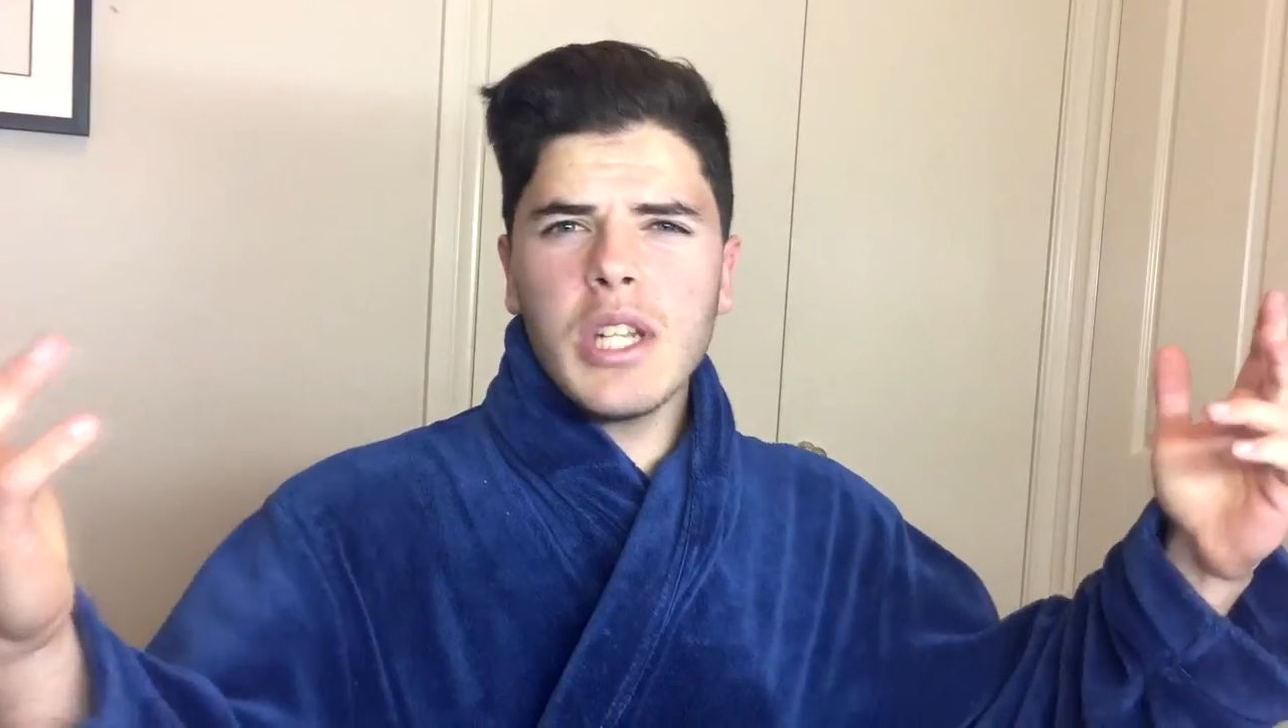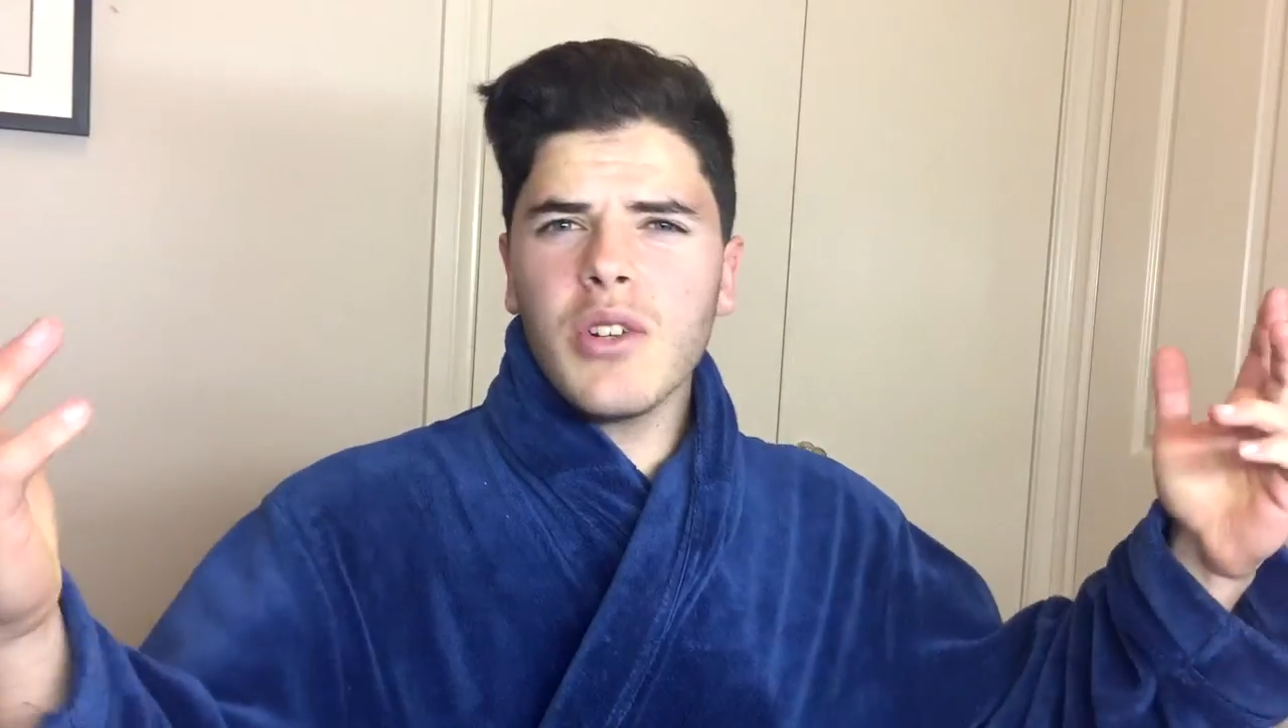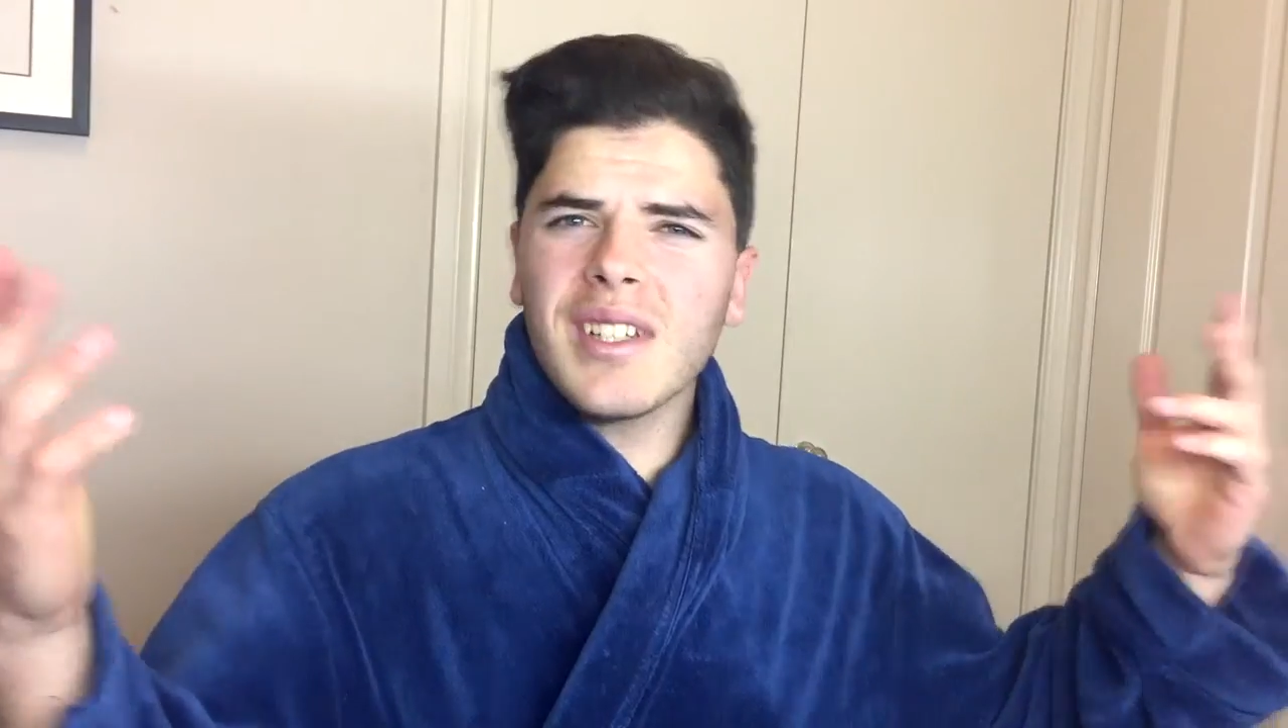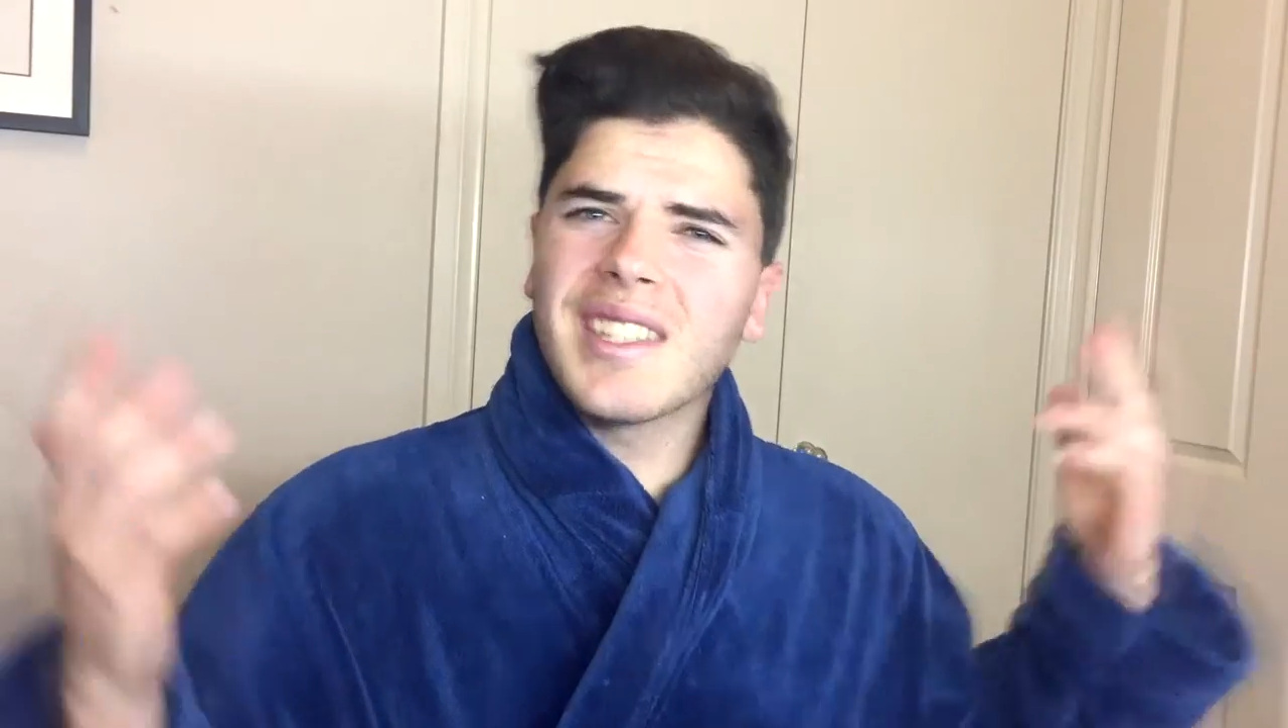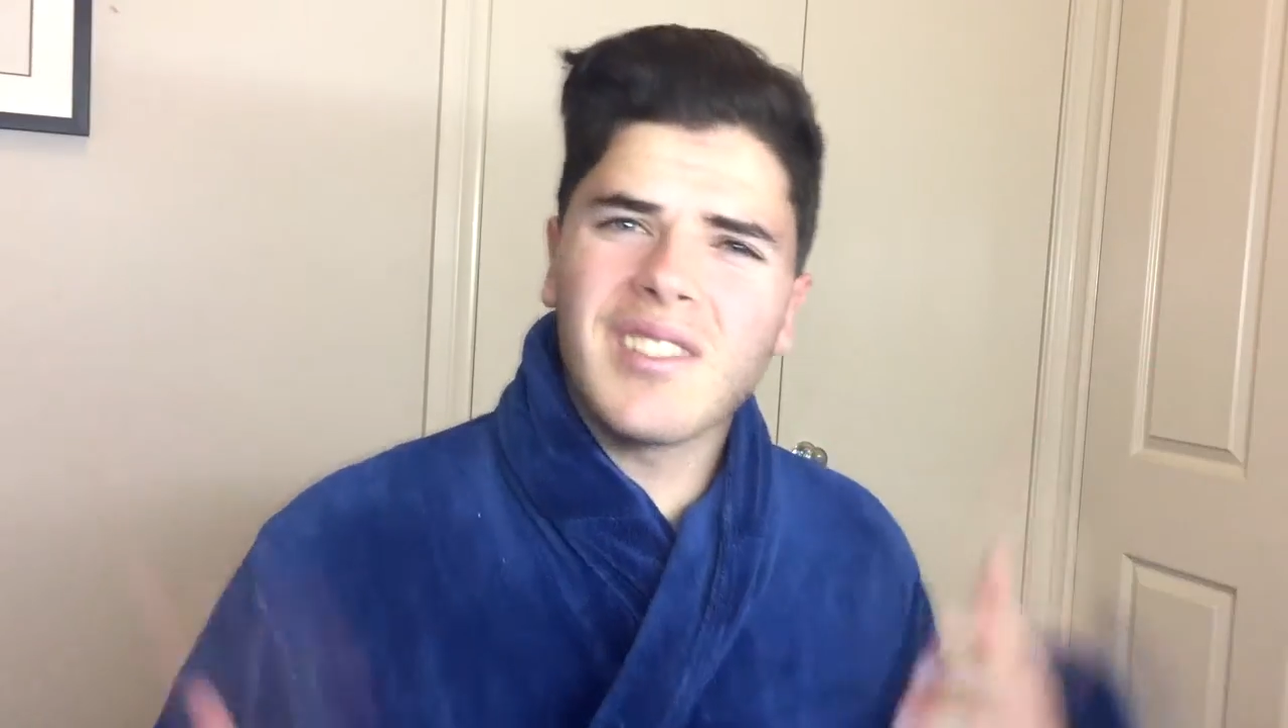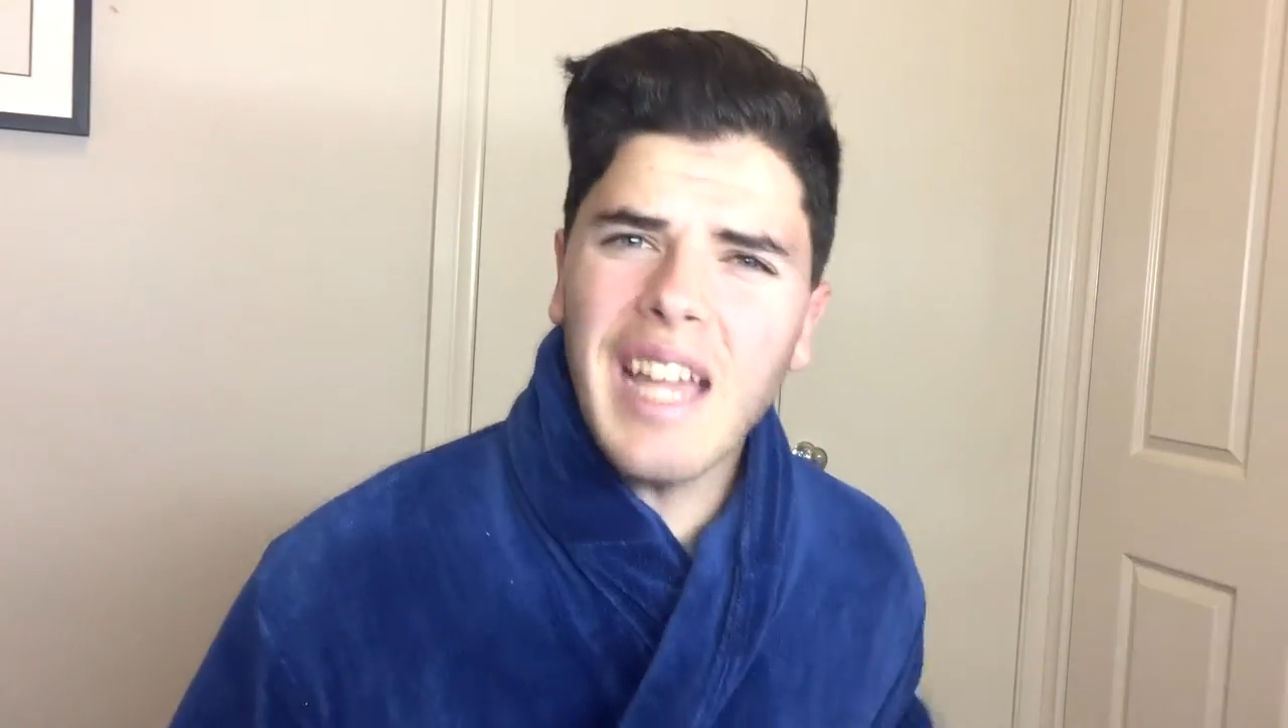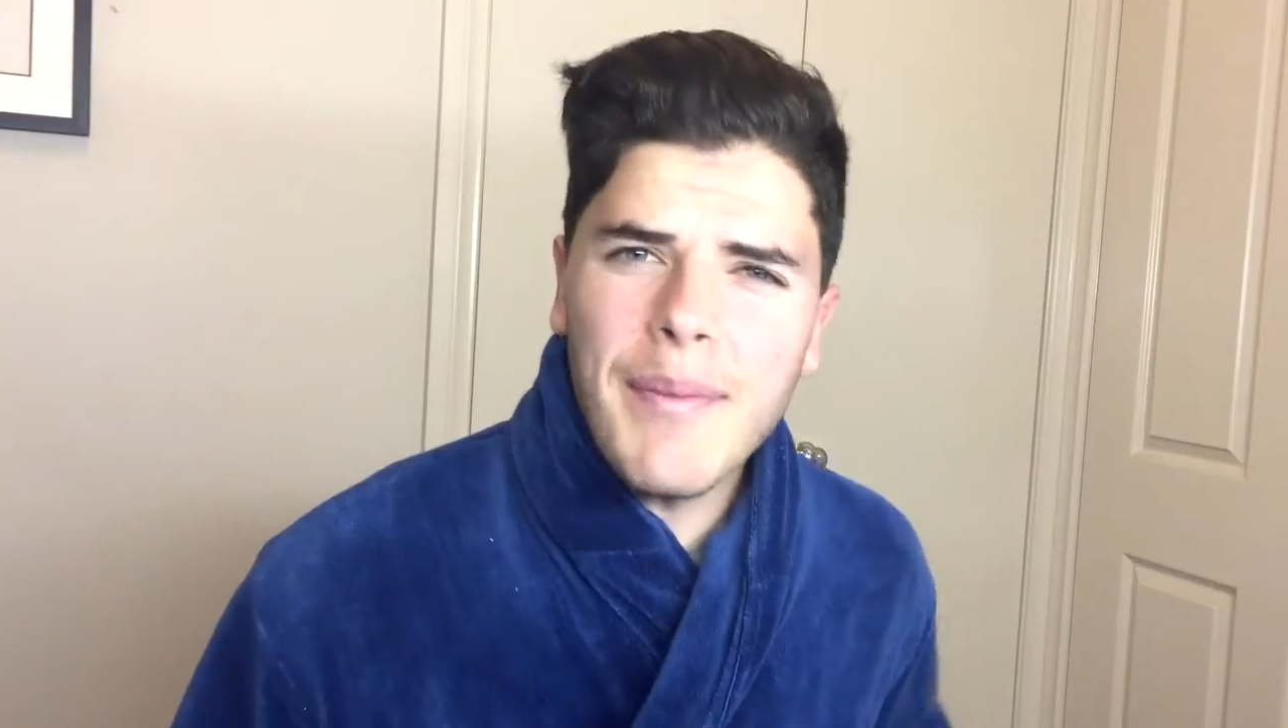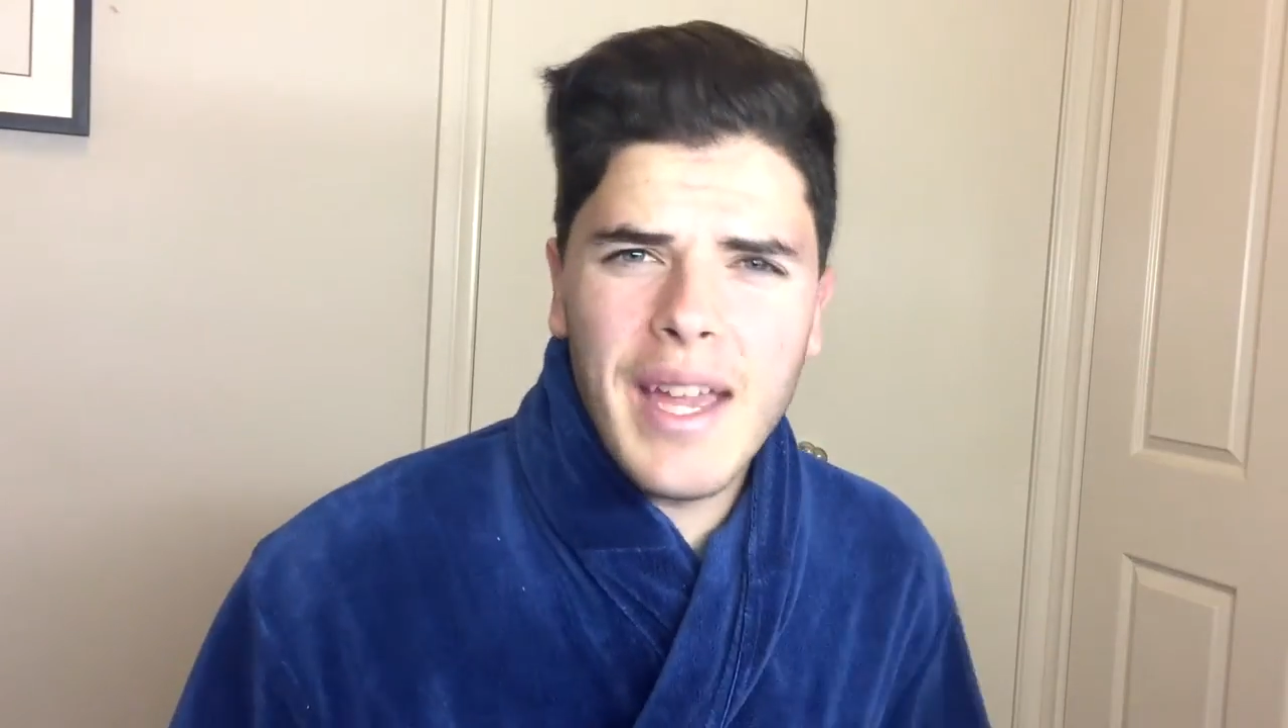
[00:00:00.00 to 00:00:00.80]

when you're asleep,